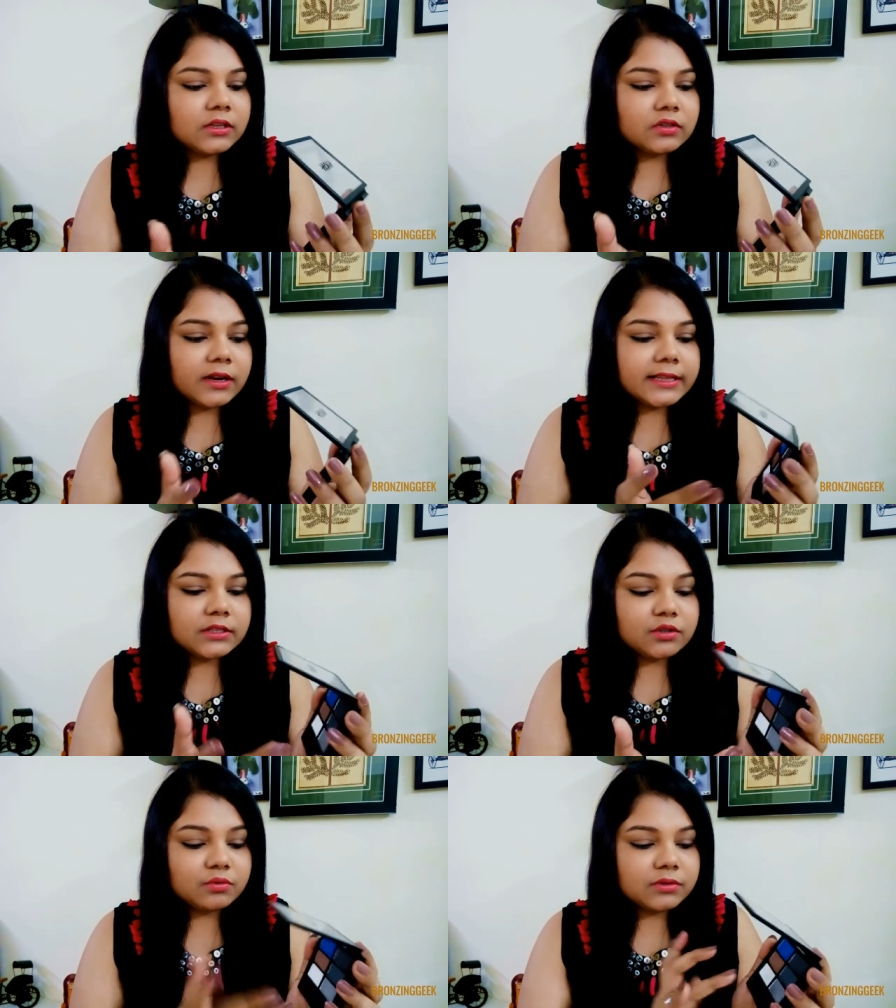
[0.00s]
So
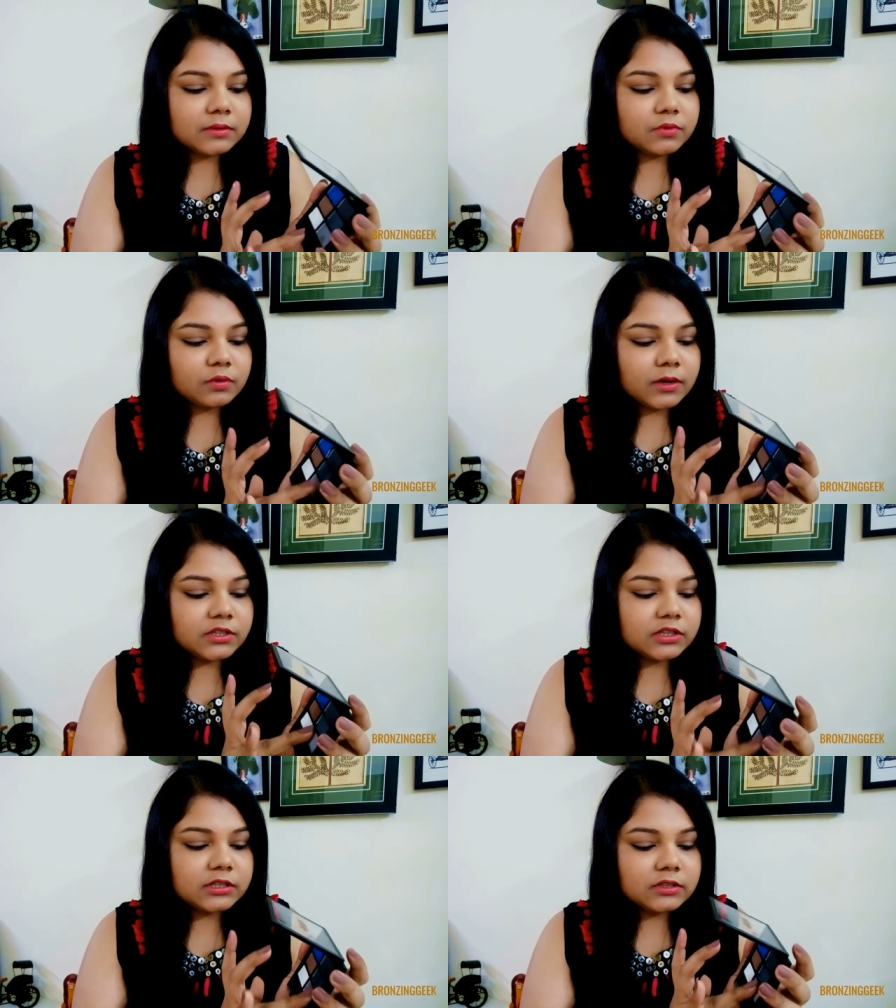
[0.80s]
let's do some
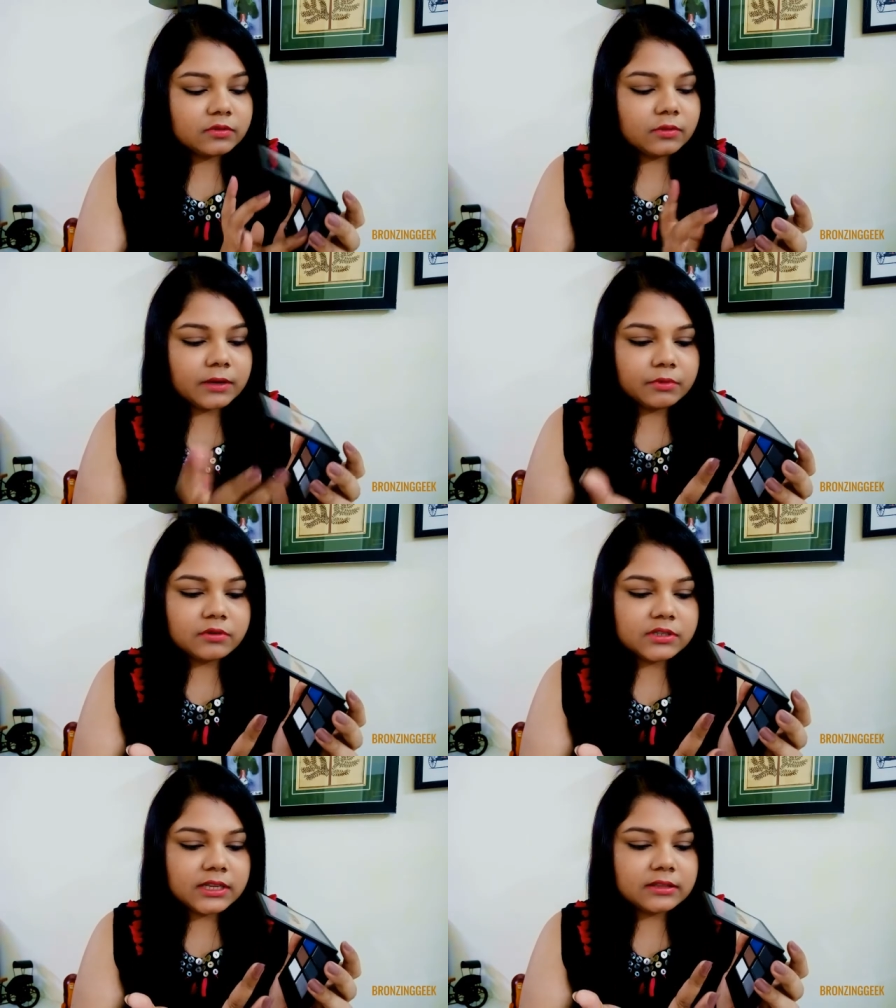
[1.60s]
swatches. So I'm
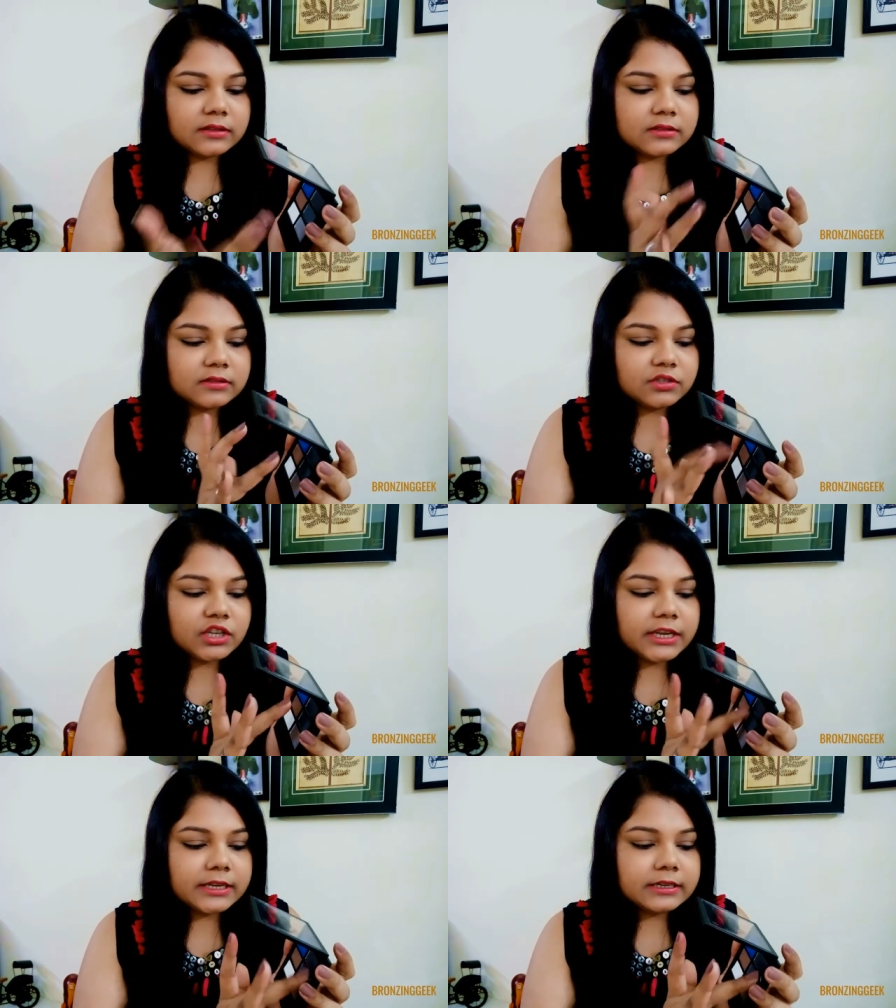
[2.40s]
going to take this
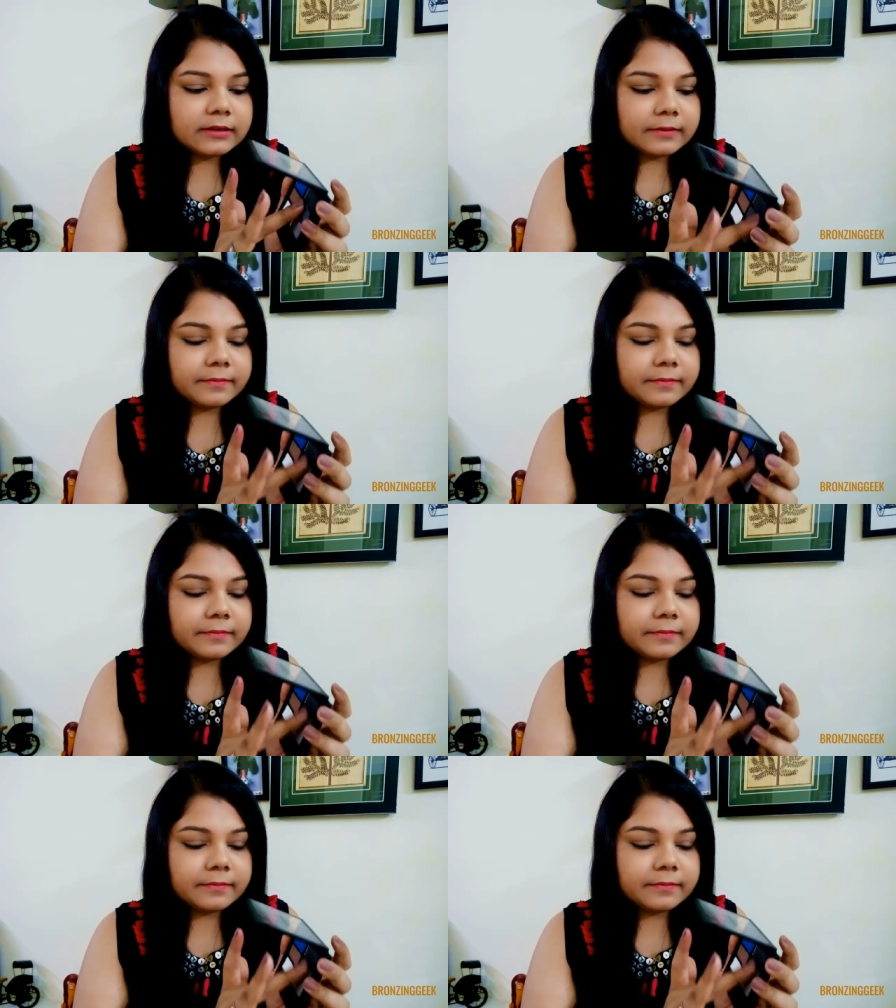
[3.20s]
shade.